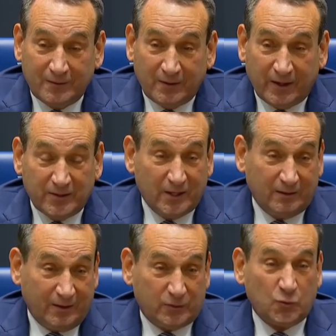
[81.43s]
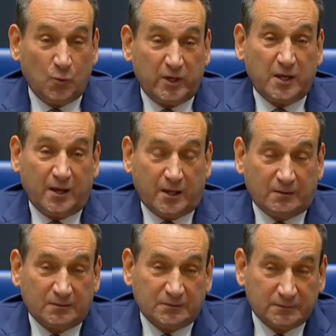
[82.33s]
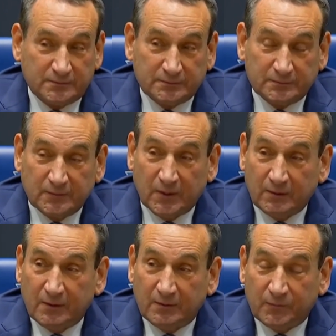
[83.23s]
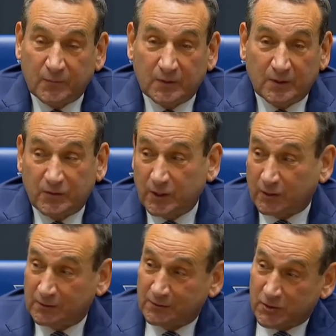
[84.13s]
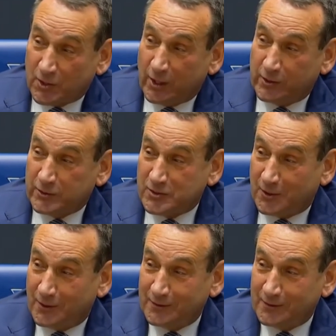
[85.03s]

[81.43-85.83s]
And then at 28, you think Shire's young.